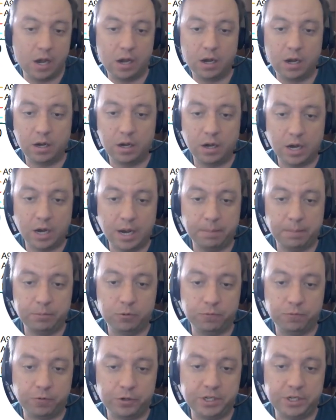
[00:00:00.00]

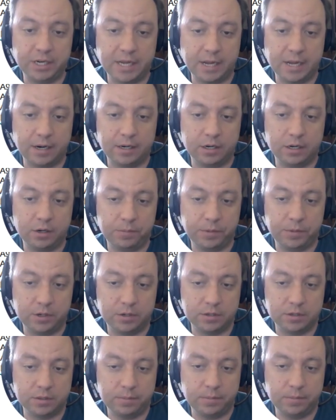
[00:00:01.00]
up to 1400
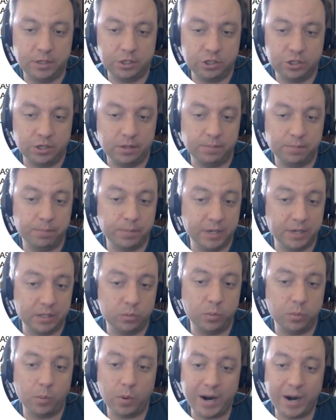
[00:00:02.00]
nanometers emission,
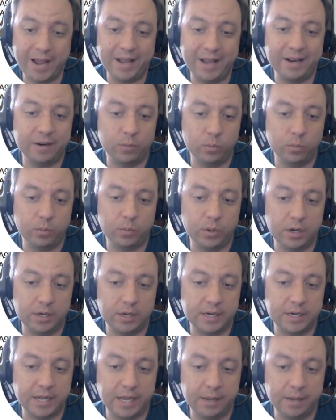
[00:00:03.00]
but we
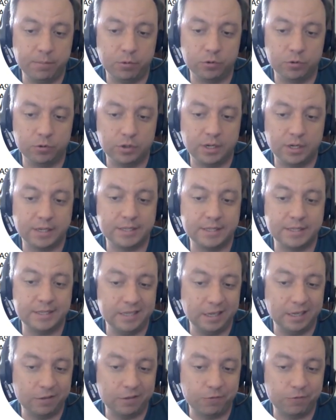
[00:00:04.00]
weren't able to
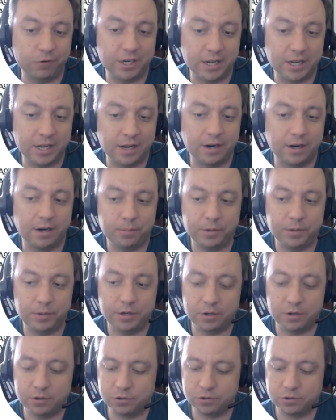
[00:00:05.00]
exceed 1400
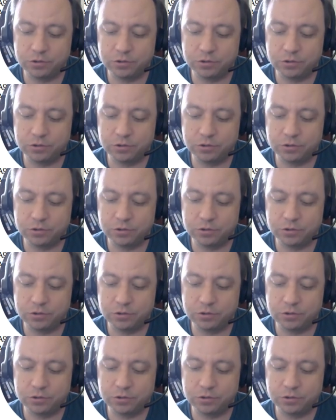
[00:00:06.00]
nanometers.